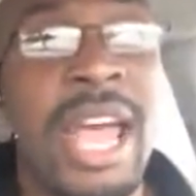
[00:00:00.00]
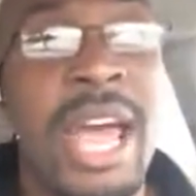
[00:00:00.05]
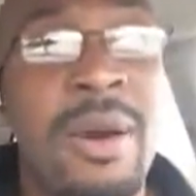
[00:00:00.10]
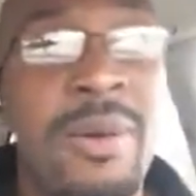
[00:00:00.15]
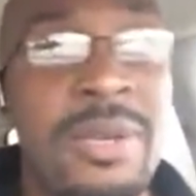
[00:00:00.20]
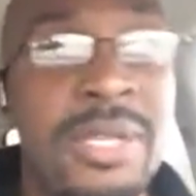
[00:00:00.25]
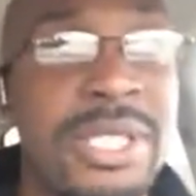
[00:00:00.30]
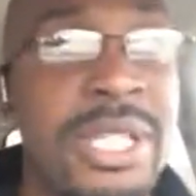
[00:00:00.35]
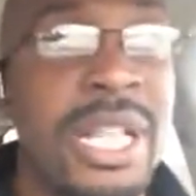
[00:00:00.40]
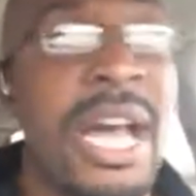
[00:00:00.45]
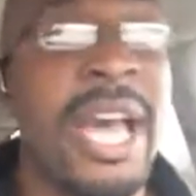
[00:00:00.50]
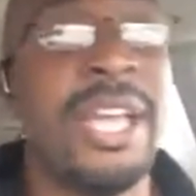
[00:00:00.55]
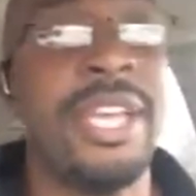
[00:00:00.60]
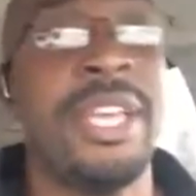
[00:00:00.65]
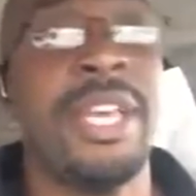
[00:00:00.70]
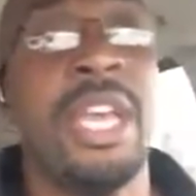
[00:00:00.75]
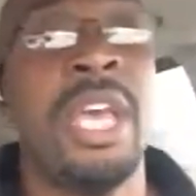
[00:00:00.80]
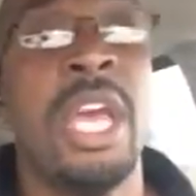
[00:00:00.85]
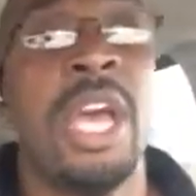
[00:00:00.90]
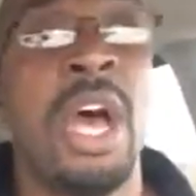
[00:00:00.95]
Now it's
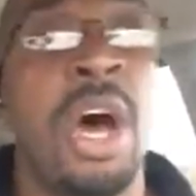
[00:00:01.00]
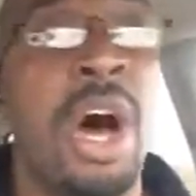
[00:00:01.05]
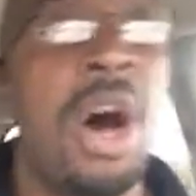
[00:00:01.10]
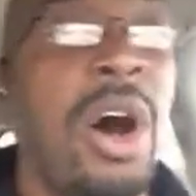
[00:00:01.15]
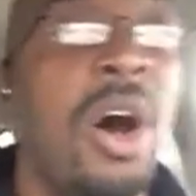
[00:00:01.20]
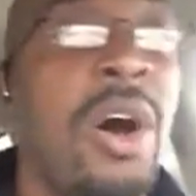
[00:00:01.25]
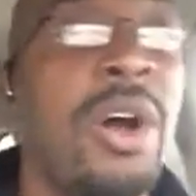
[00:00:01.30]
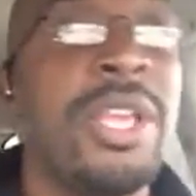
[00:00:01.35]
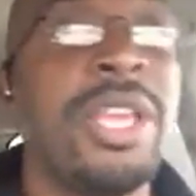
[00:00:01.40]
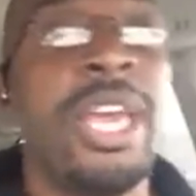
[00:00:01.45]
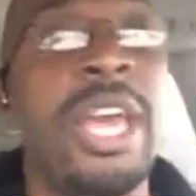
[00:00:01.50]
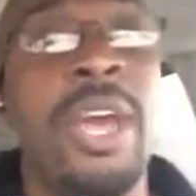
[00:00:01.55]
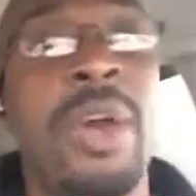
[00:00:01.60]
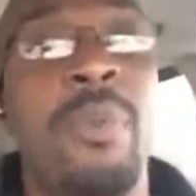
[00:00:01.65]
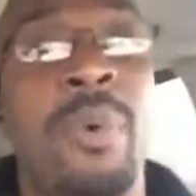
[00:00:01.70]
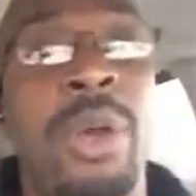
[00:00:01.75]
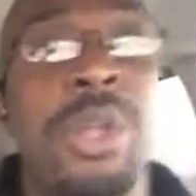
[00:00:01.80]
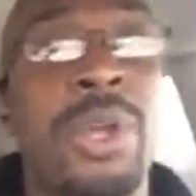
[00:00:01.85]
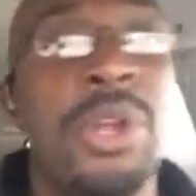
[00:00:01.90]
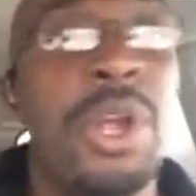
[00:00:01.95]
like, oh yeah,
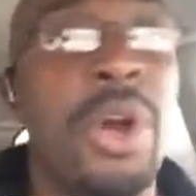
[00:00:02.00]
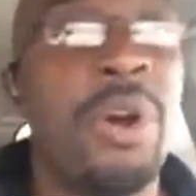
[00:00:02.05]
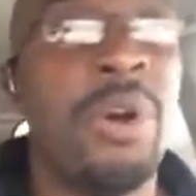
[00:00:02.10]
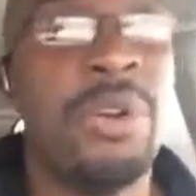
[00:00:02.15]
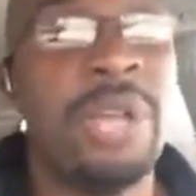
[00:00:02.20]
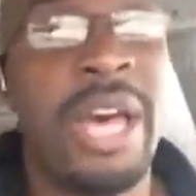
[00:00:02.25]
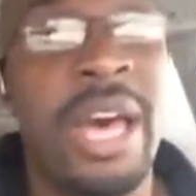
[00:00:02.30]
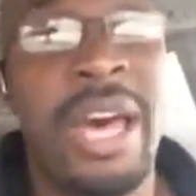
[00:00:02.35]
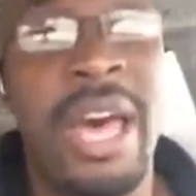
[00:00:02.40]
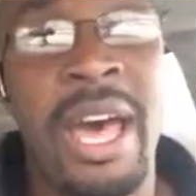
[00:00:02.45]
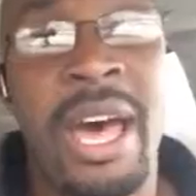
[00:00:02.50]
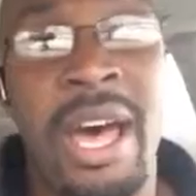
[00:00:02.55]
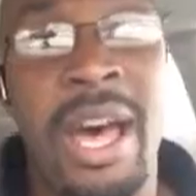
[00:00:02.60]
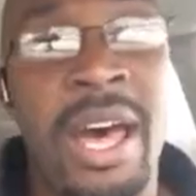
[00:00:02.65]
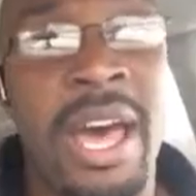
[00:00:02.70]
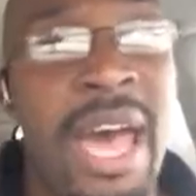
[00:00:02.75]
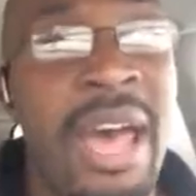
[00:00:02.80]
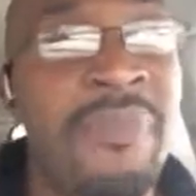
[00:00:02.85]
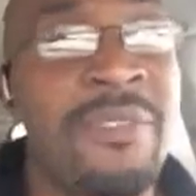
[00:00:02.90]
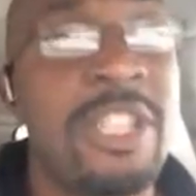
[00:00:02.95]
well,
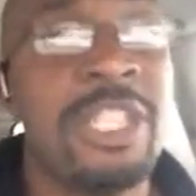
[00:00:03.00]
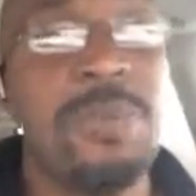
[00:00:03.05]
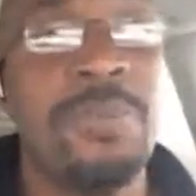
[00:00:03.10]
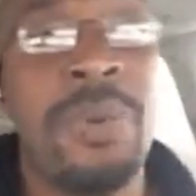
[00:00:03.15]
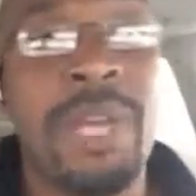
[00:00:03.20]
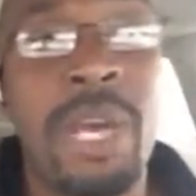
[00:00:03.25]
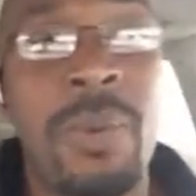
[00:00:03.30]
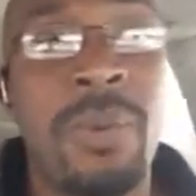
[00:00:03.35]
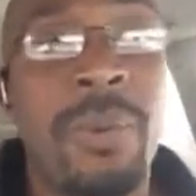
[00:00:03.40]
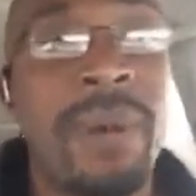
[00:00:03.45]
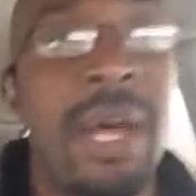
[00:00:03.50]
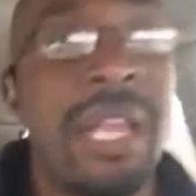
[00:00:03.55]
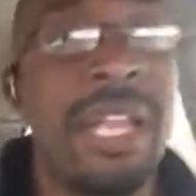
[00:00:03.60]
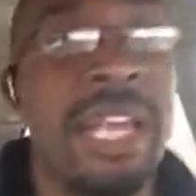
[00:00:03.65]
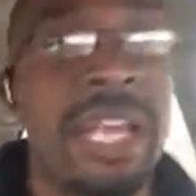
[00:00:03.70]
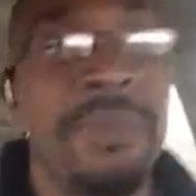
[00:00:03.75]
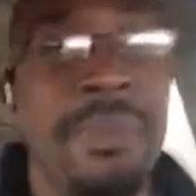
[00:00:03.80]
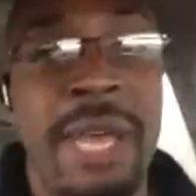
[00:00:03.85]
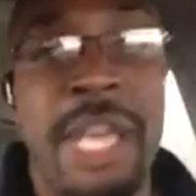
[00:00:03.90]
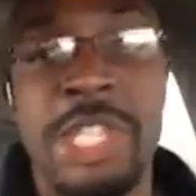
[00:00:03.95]
after speaking with my
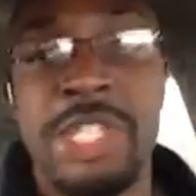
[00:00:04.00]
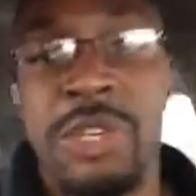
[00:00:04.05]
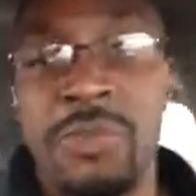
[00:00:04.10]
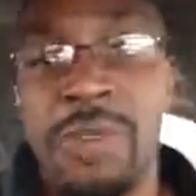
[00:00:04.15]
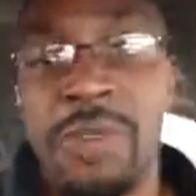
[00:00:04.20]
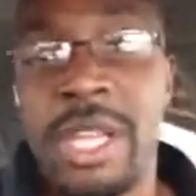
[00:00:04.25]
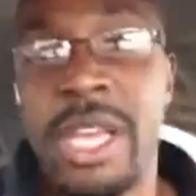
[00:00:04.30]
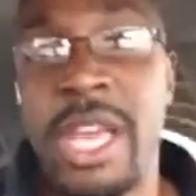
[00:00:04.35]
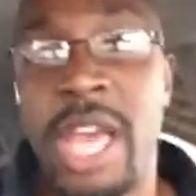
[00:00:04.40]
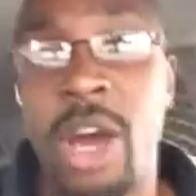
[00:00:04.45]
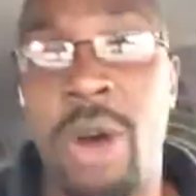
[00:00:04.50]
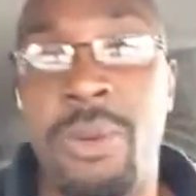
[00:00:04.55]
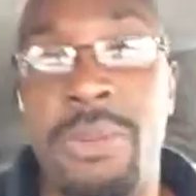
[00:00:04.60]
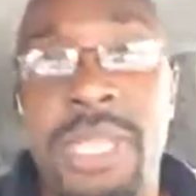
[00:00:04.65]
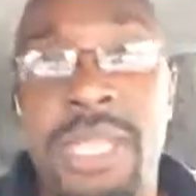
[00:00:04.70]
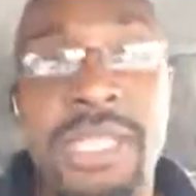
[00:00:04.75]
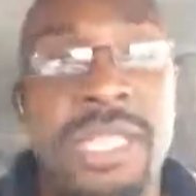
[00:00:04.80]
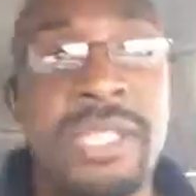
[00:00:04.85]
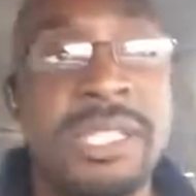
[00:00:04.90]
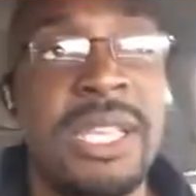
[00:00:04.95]
lady, man, she really helped
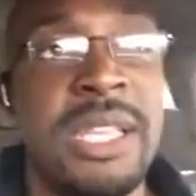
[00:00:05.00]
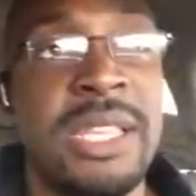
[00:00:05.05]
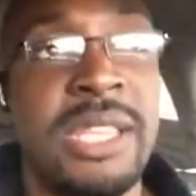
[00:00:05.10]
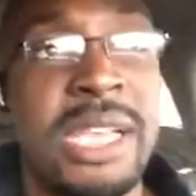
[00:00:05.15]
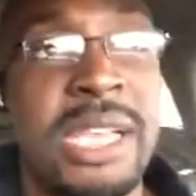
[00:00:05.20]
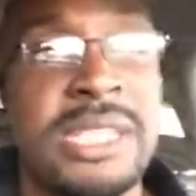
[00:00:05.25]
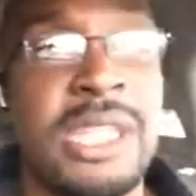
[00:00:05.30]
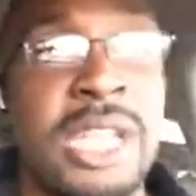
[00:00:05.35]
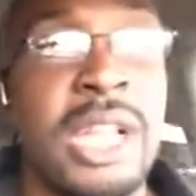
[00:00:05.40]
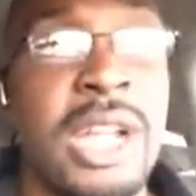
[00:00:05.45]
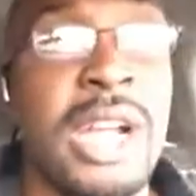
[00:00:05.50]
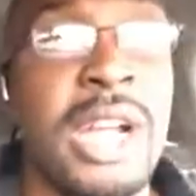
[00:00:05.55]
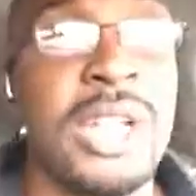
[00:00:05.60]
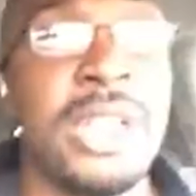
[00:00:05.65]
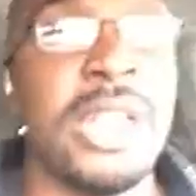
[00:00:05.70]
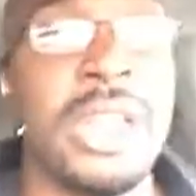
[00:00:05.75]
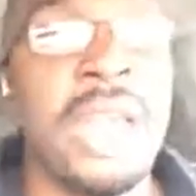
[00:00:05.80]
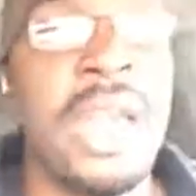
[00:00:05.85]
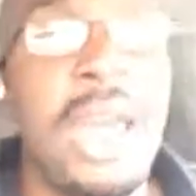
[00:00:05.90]
me to see things clearly.